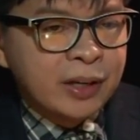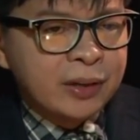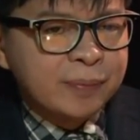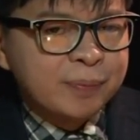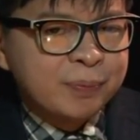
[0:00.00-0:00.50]

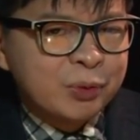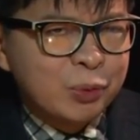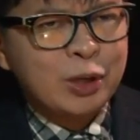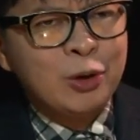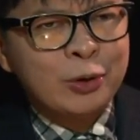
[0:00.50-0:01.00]
and
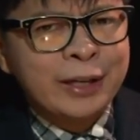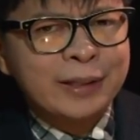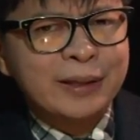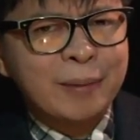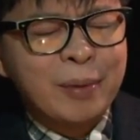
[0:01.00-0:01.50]
we're
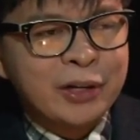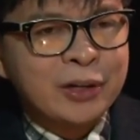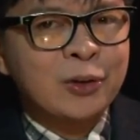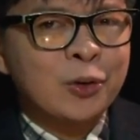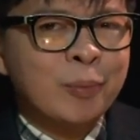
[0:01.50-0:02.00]
looking at a
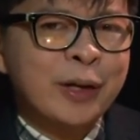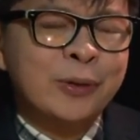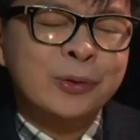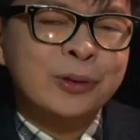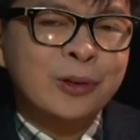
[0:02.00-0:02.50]
better globe,
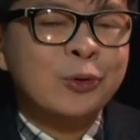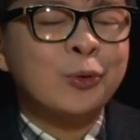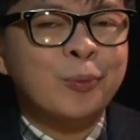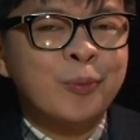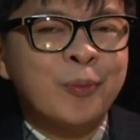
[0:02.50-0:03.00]
a good
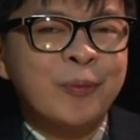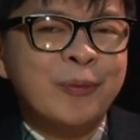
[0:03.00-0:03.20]
globe,